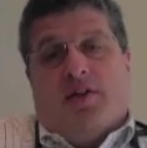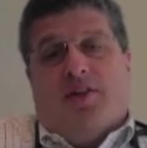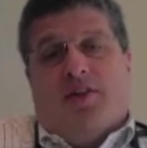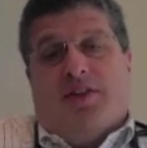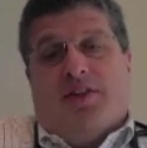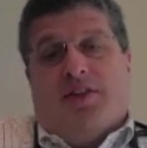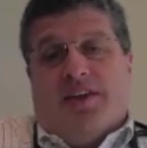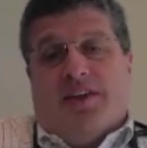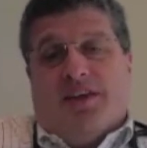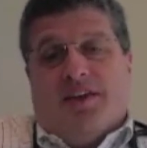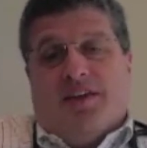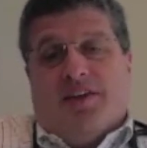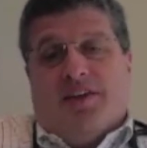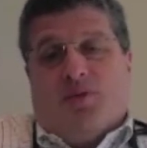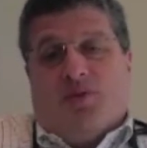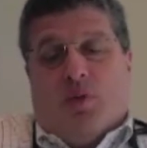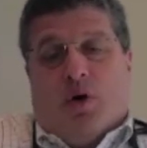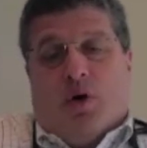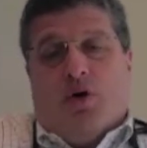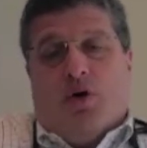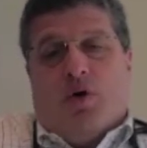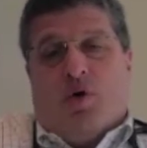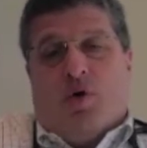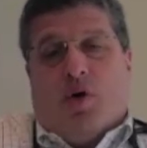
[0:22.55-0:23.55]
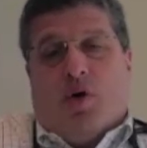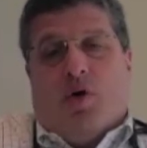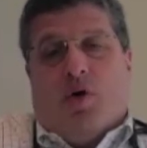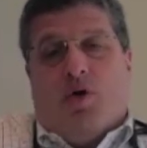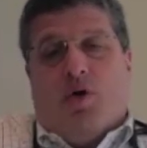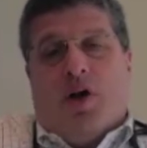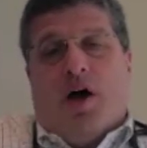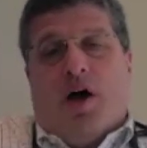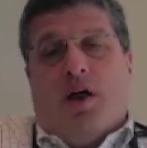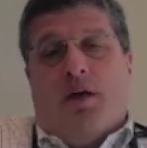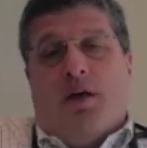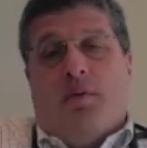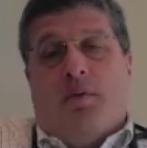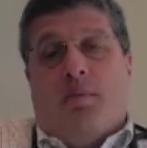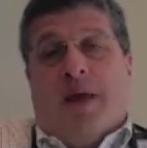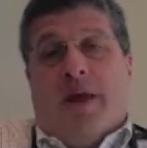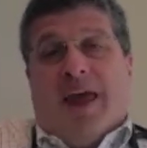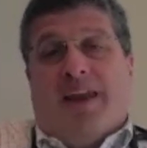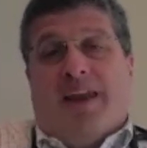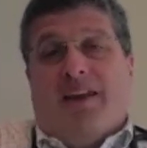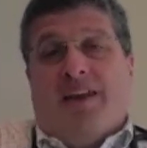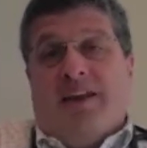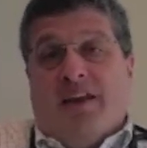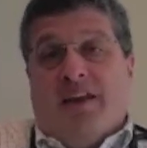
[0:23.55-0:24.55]
the quote unquote
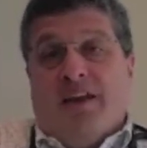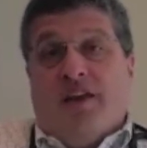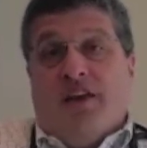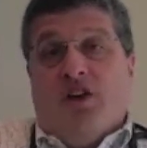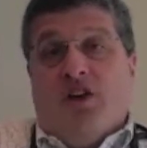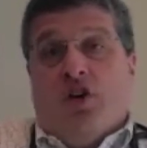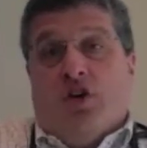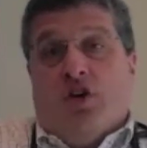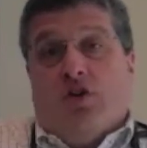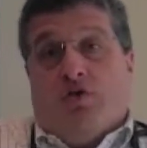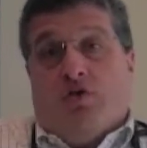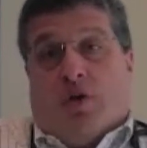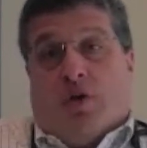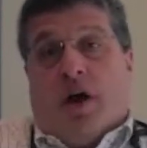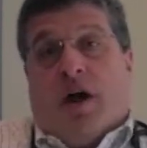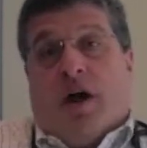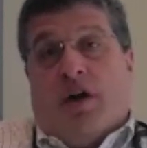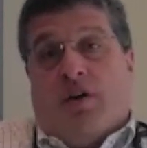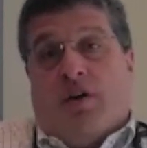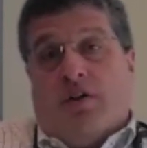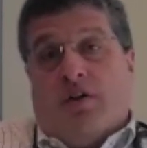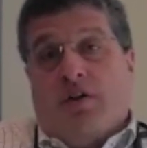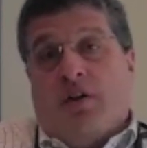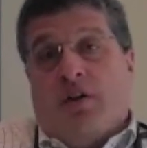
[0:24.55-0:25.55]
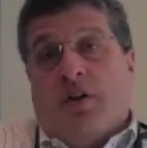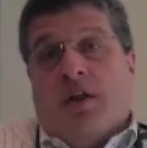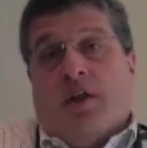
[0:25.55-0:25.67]
unmet need trial.